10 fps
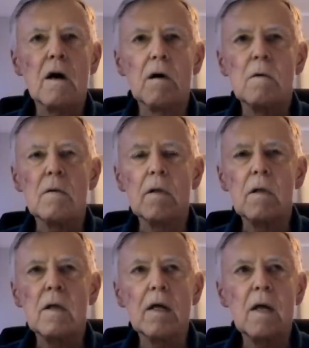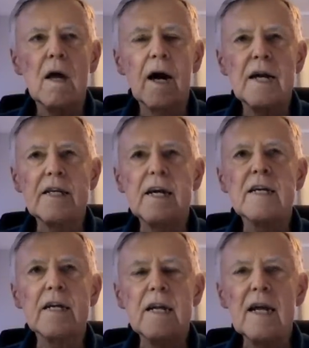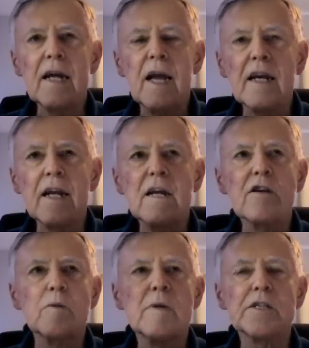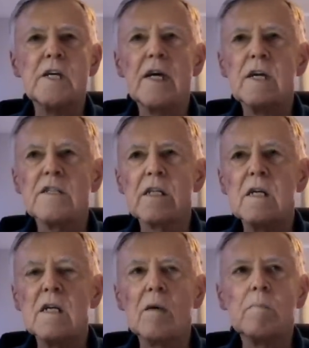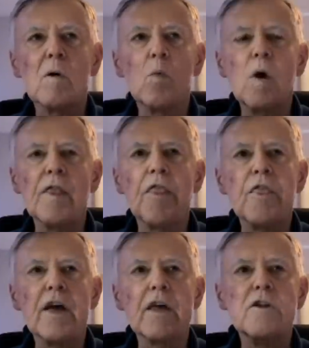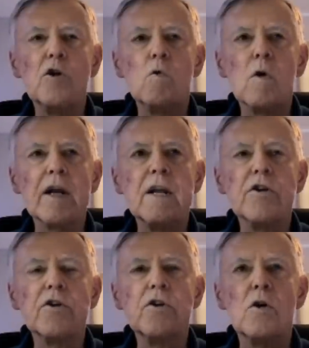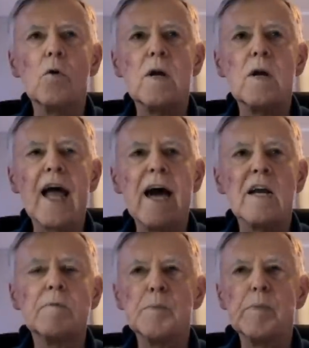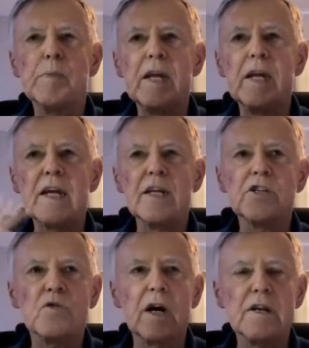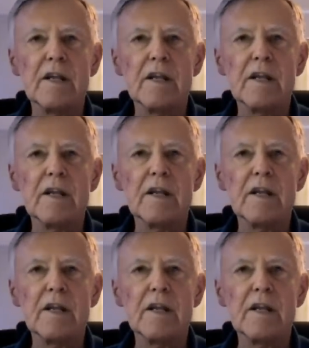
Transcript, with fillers: uh, identity and intimacy is the number one thing that you run into when Adam is being instructed